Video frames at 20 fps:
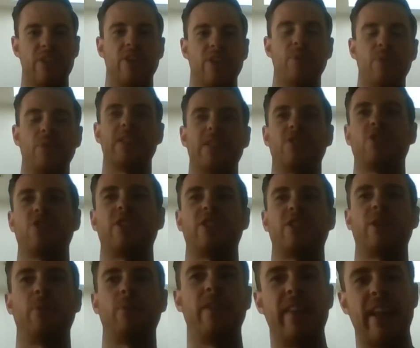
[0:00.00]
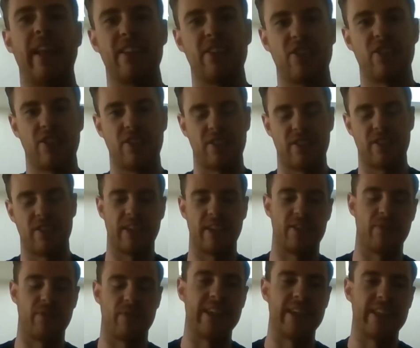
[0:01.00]
It's not someone it's a
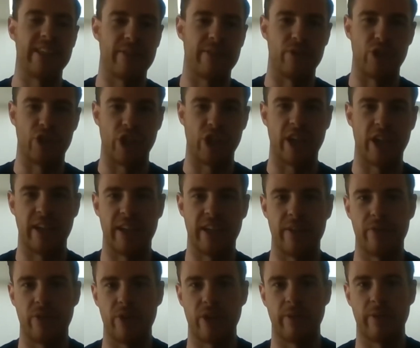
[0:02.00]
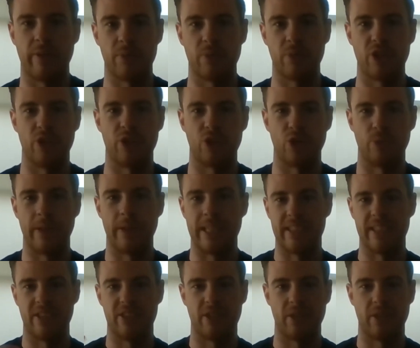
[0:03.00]
very different journey if you come from social
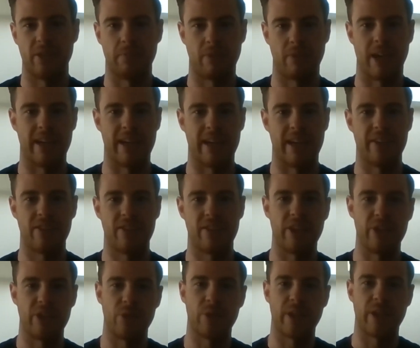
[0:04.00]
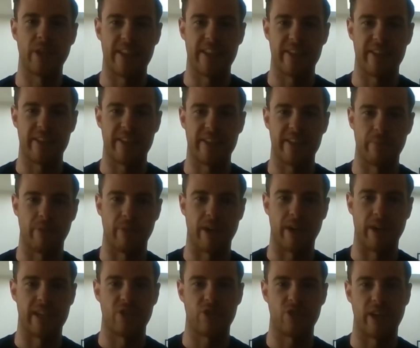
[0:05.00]
media to brand. Like, you get the brand
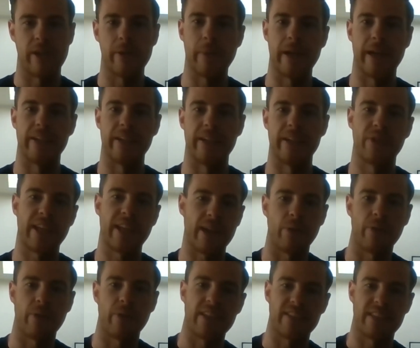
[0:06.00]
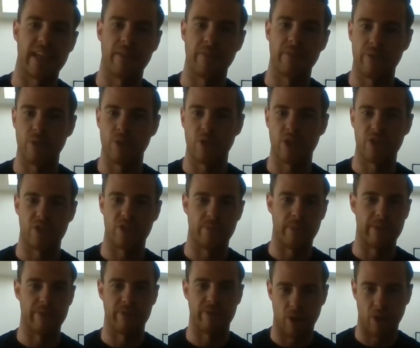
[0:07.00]
straight away and you get what they stand for because you've been
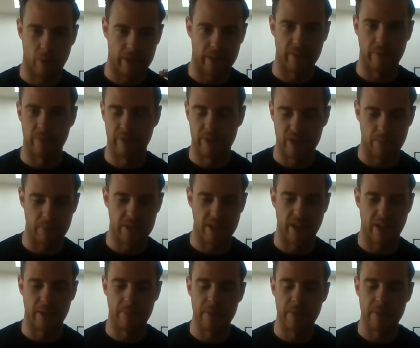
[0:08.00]
following them for some time.